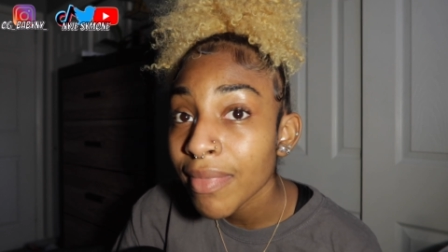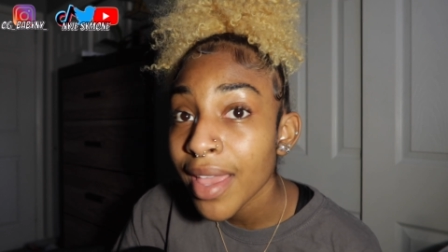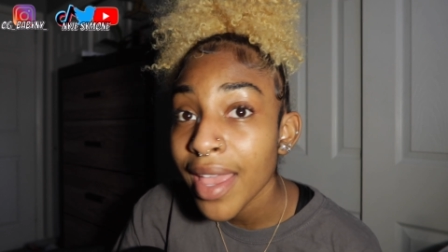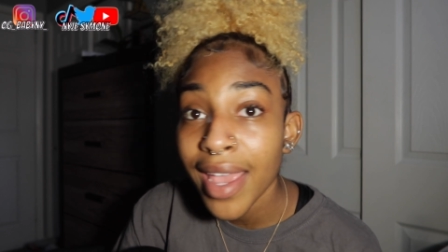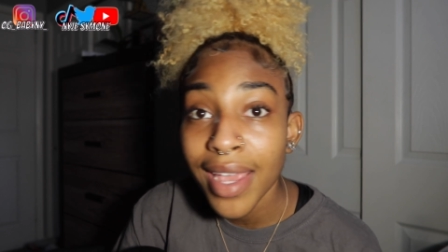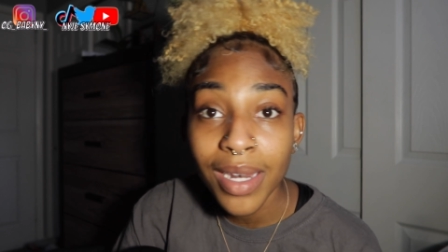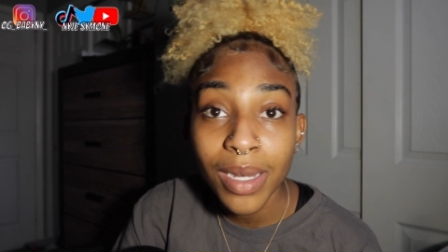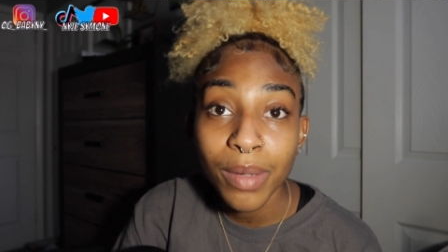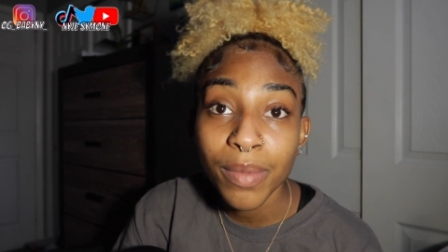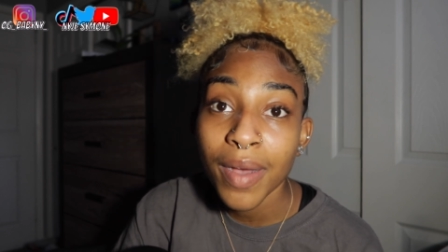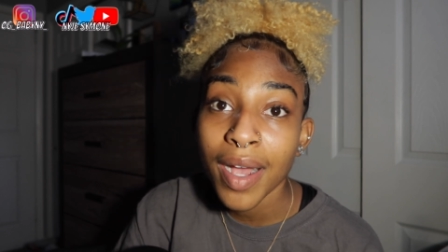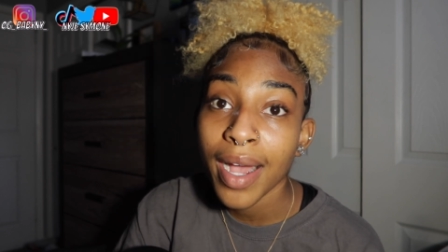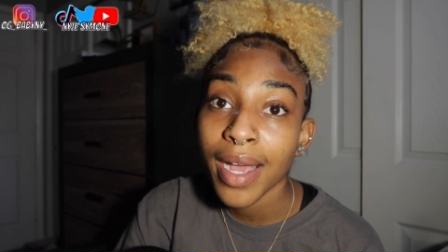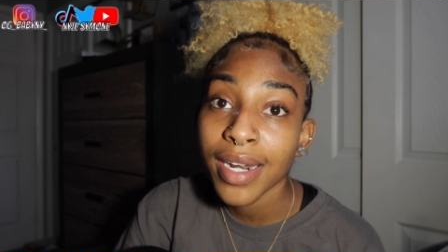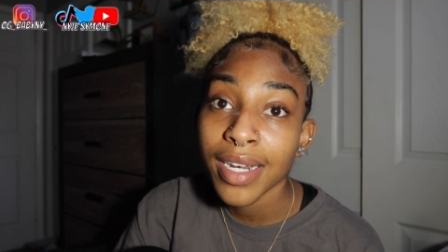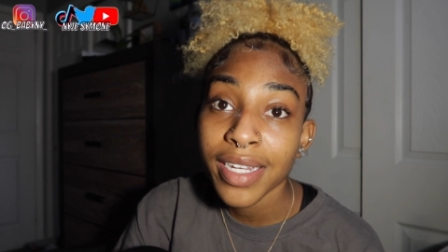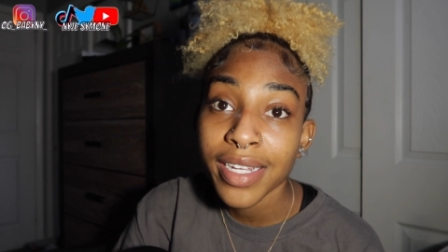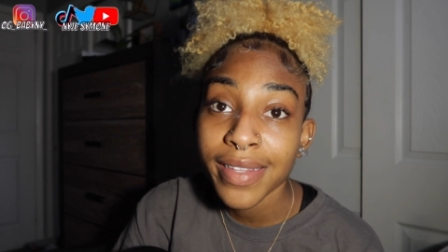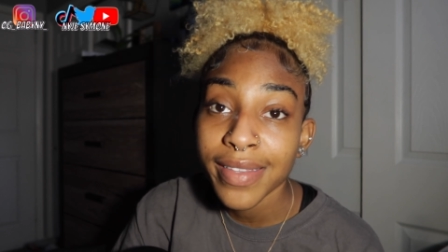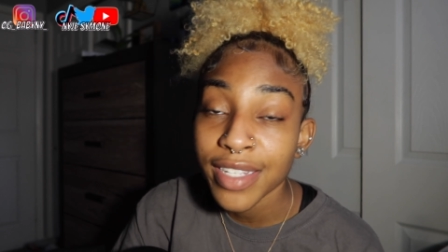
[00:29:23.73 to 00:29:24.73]

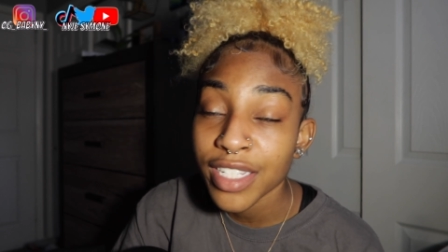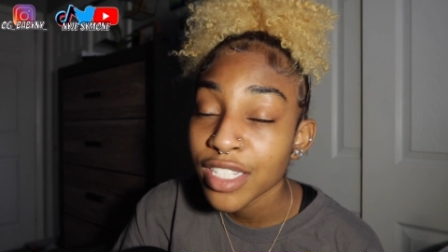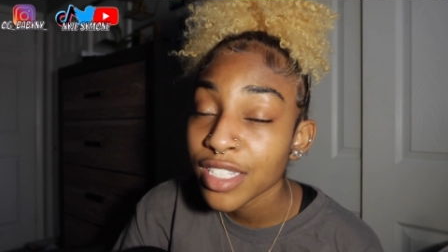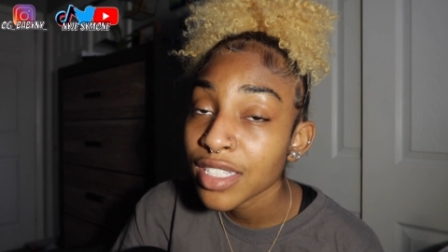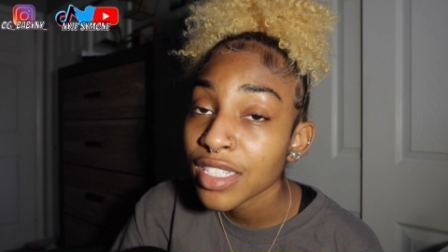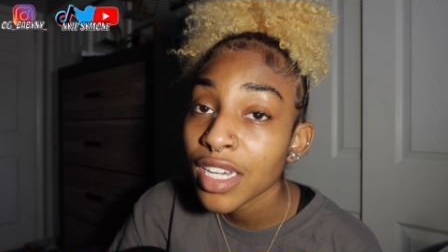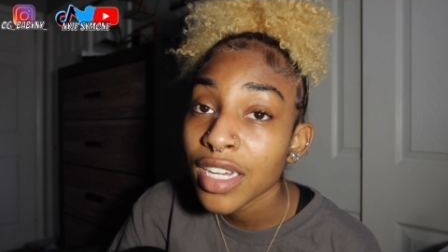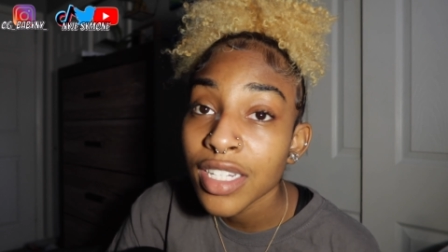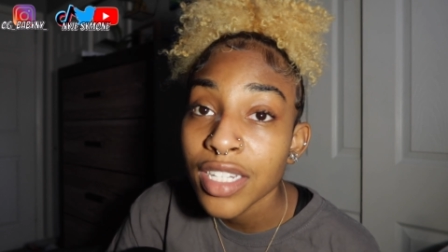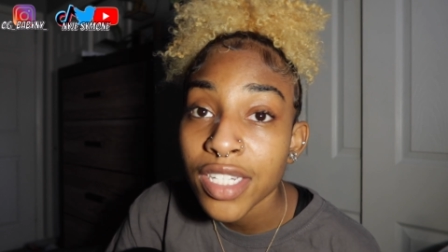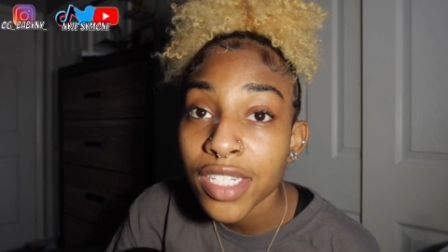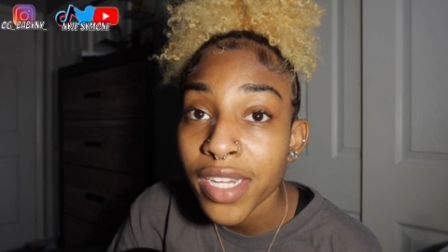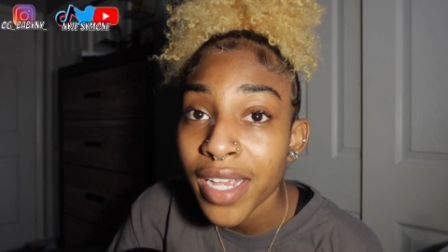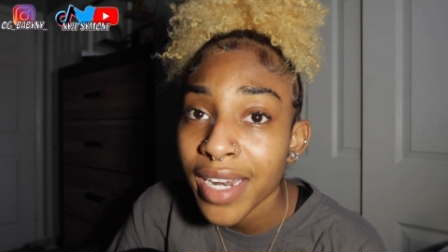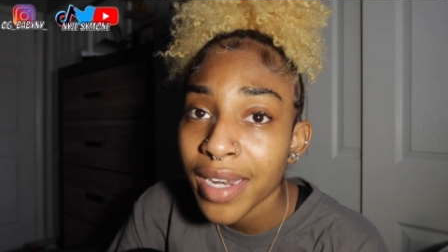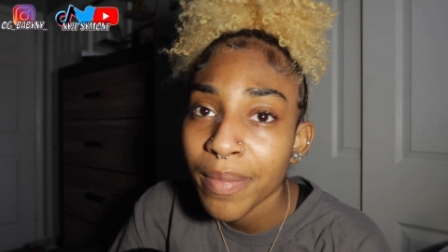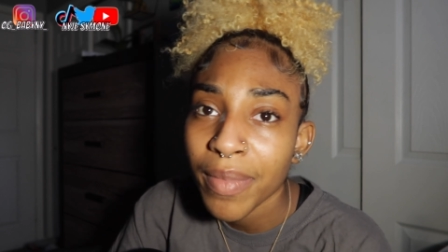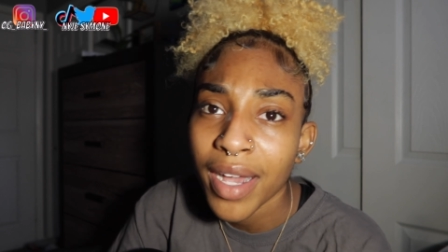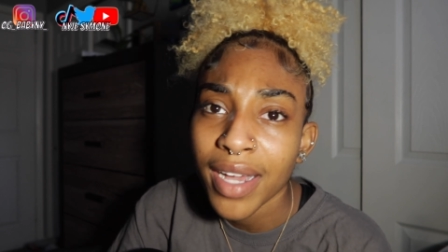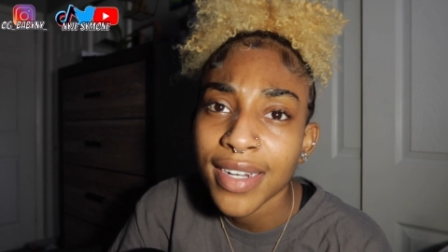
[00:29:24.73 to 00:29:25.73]
anybody and this touched
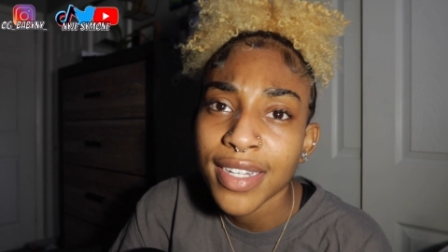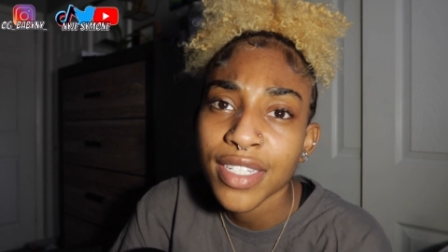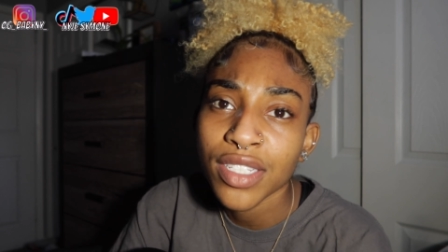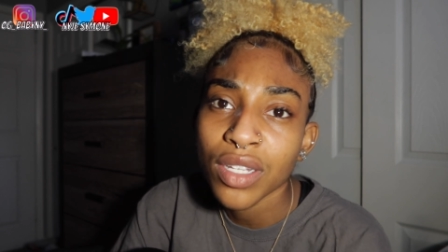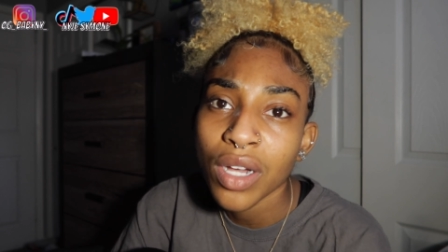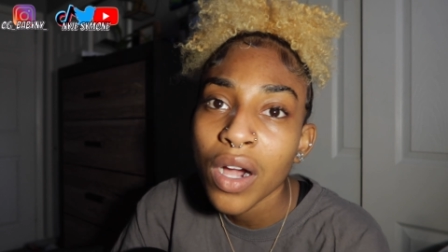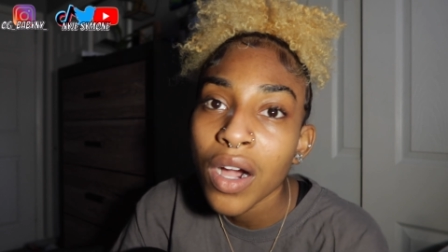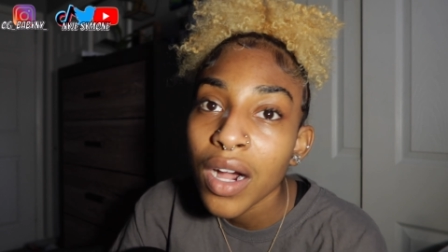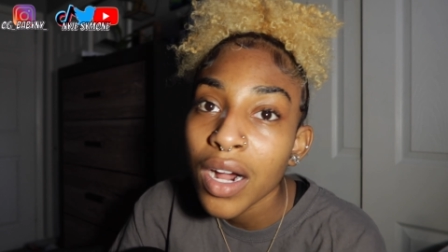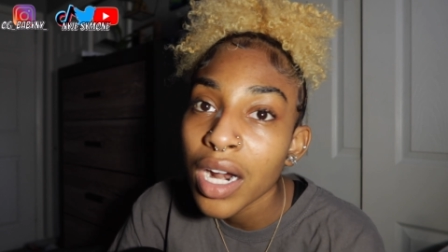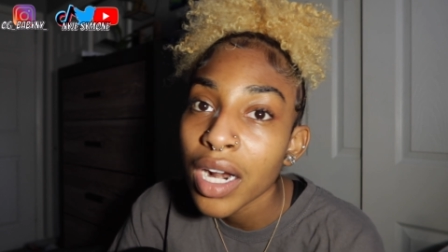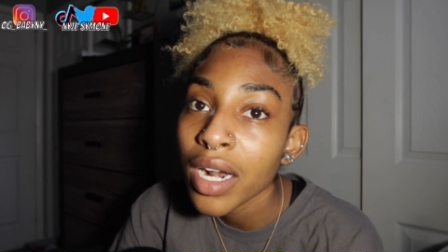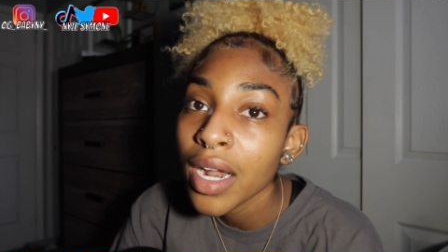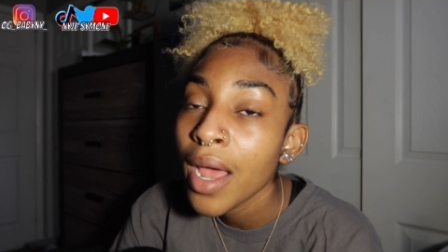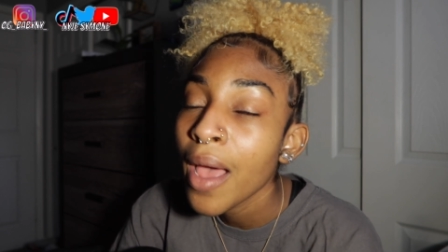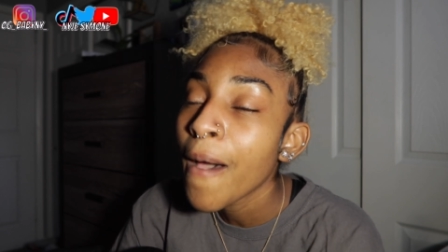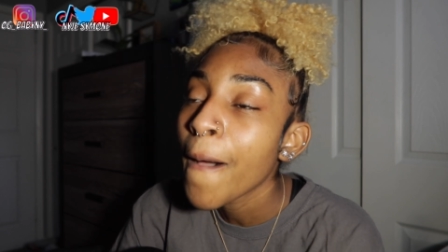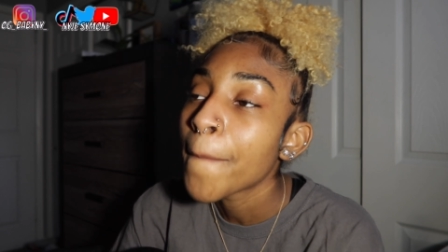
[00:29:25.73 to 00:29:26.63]
anybody's heart,